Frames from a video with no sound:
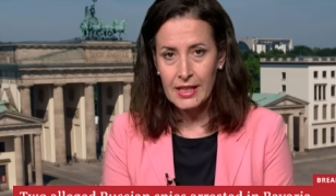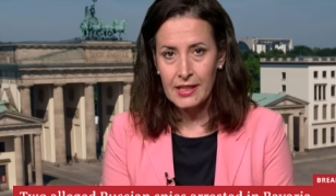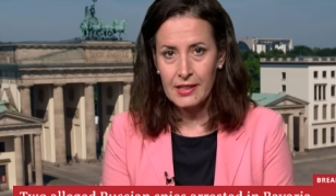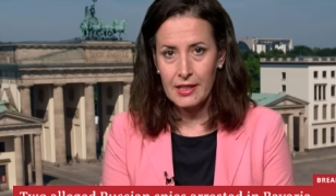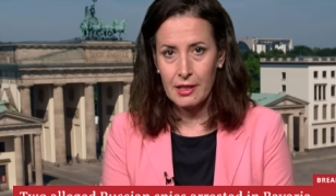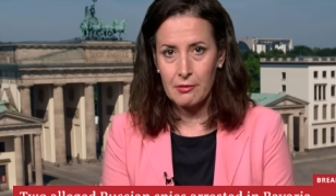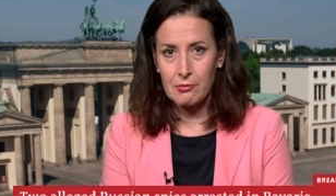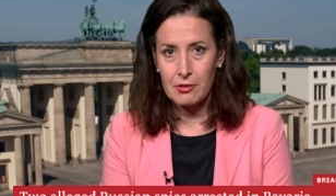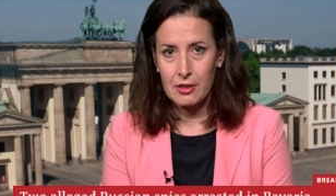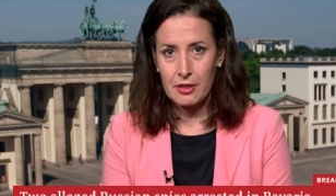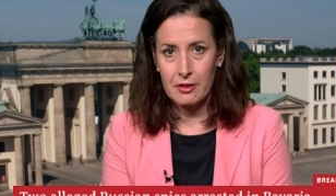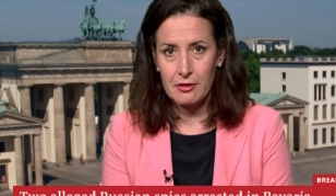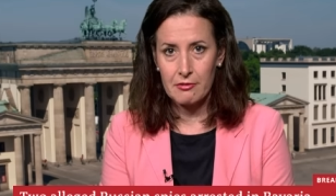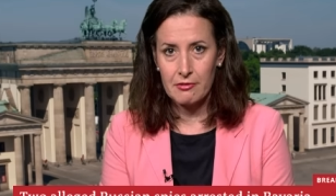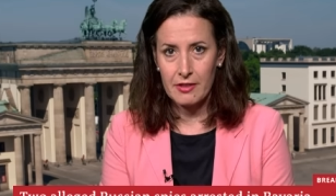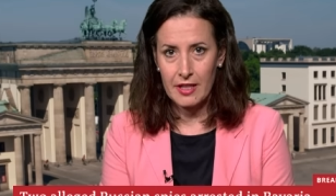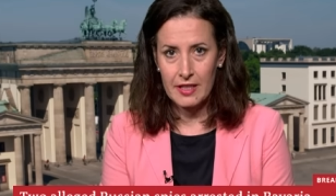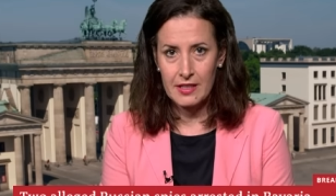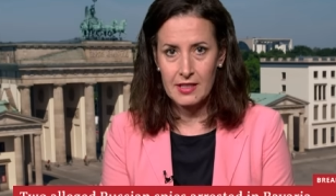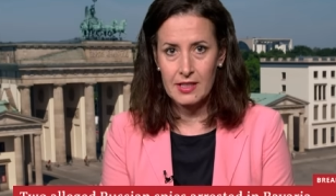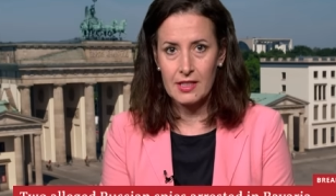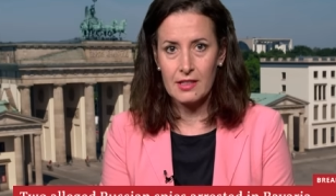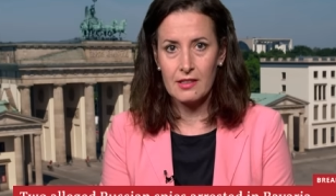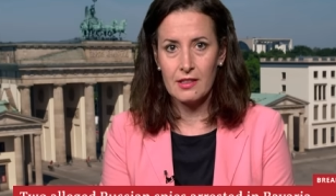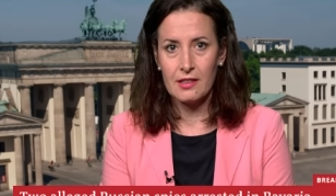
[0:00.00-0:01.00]
They were
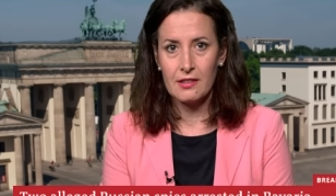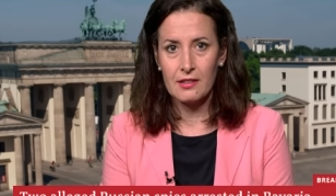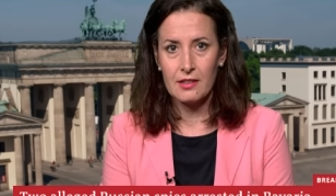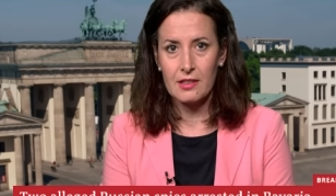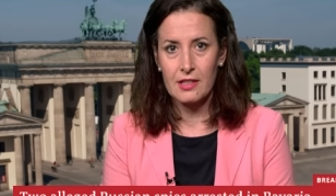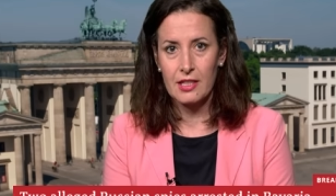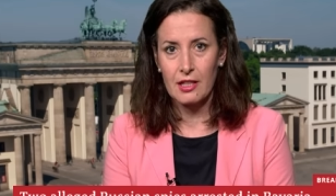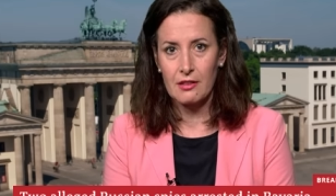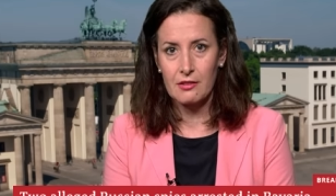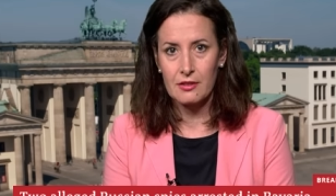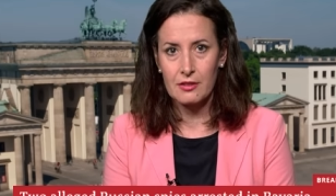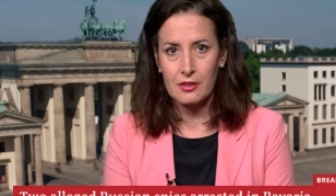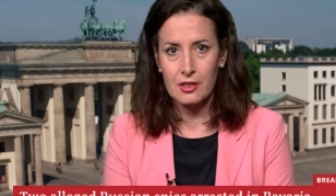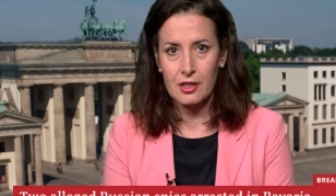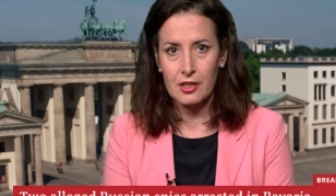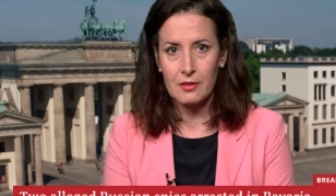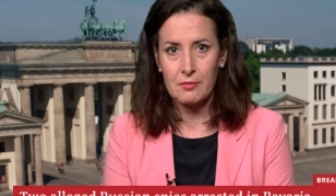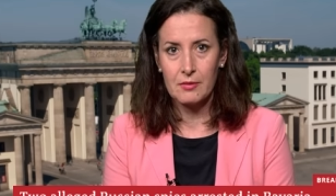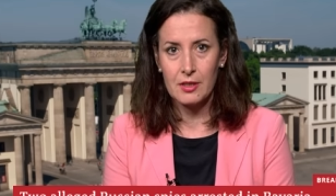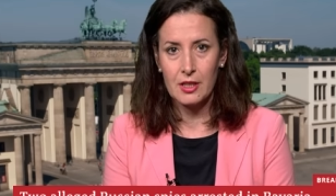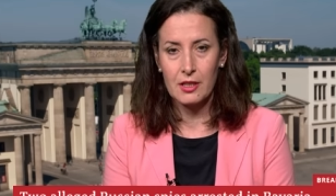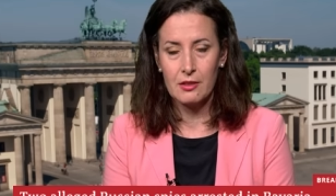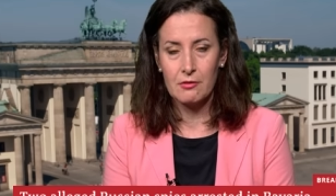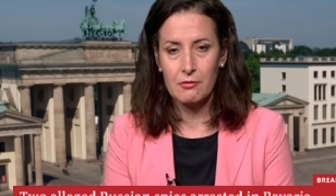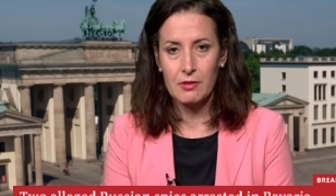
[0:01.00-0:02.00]
arrested in the south of
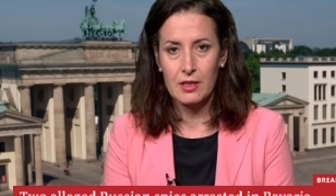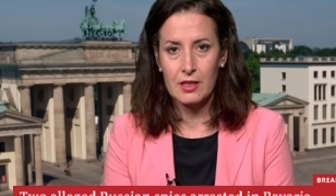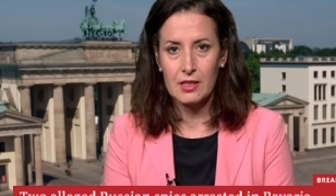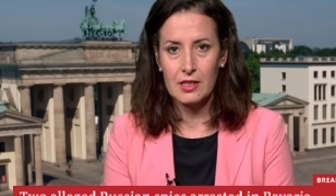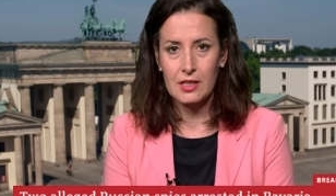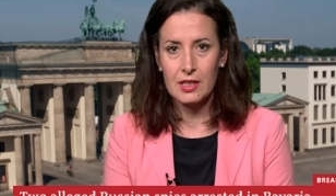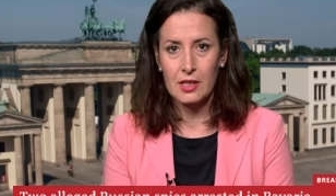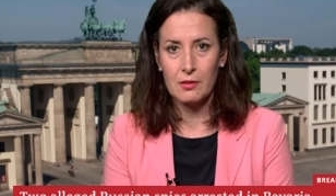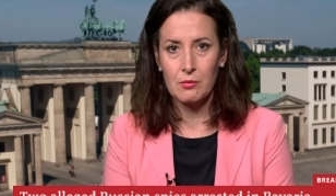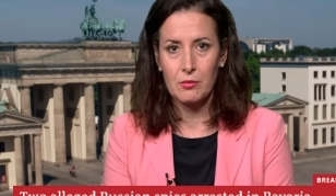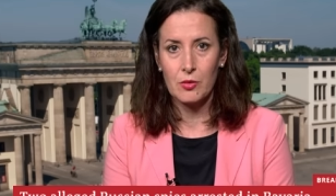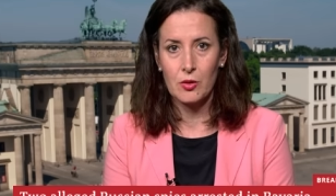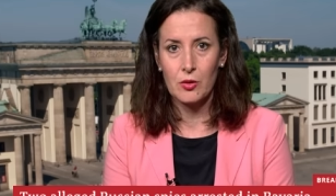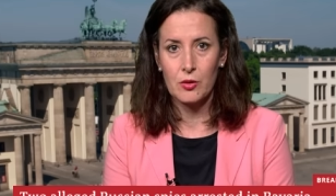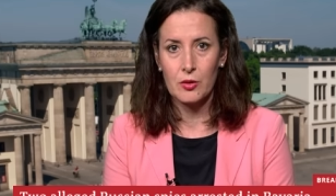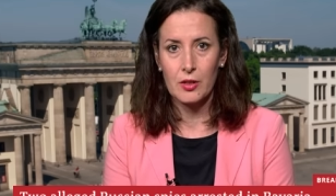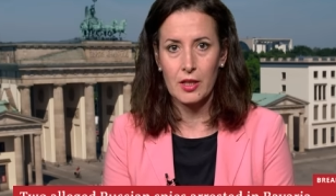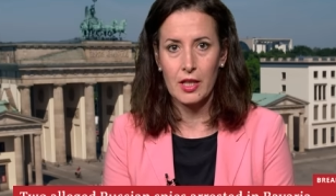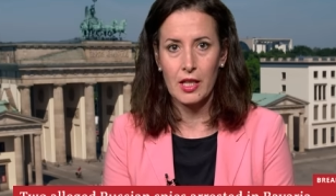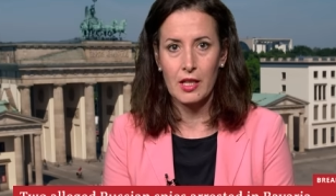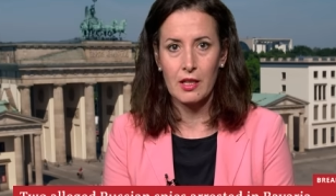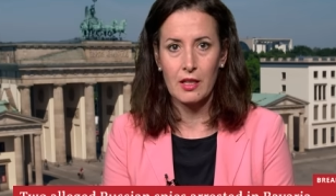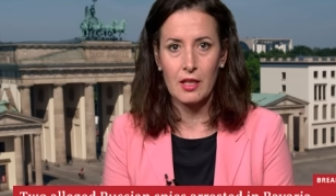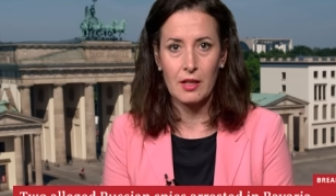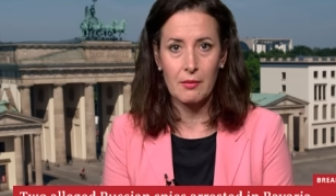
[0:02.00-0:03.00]
Germany on Wednesday
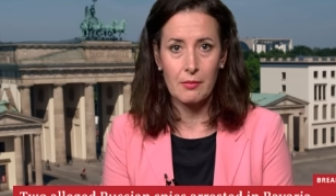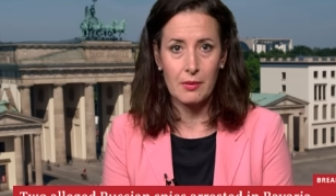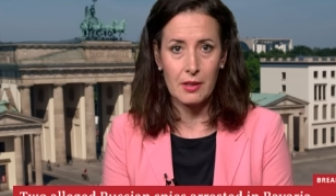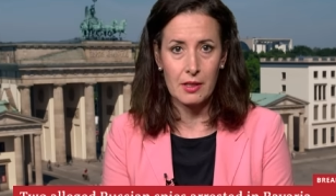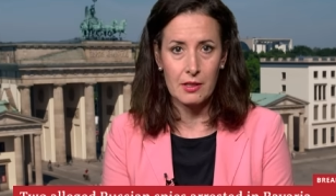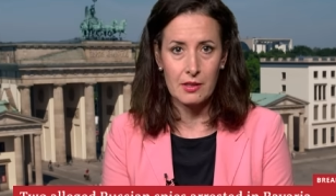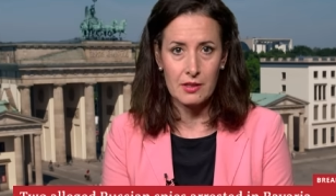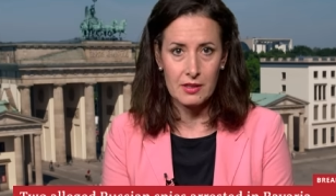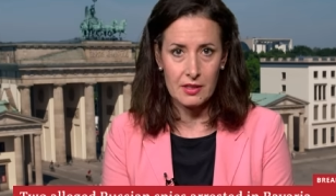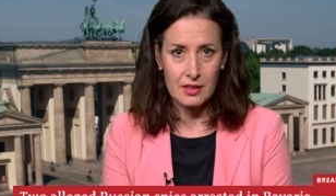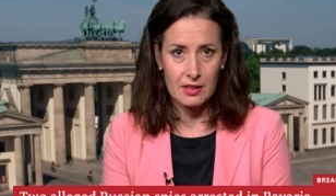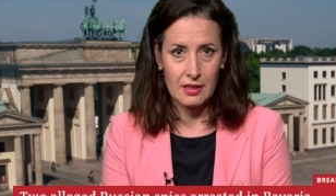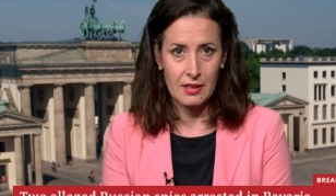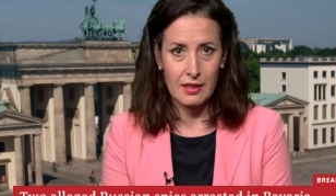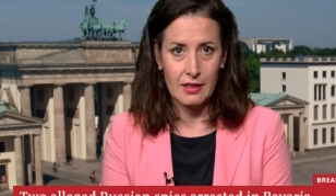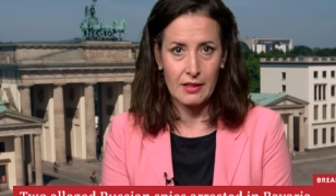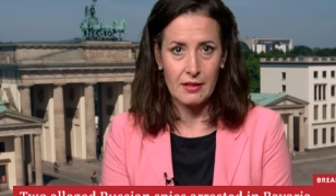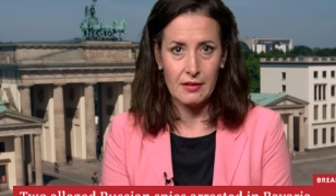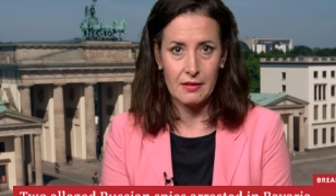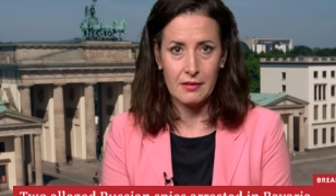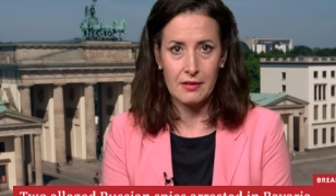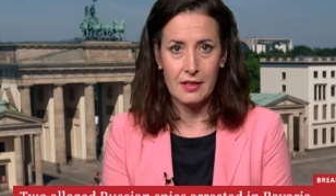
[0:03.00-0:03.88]
morning because uh,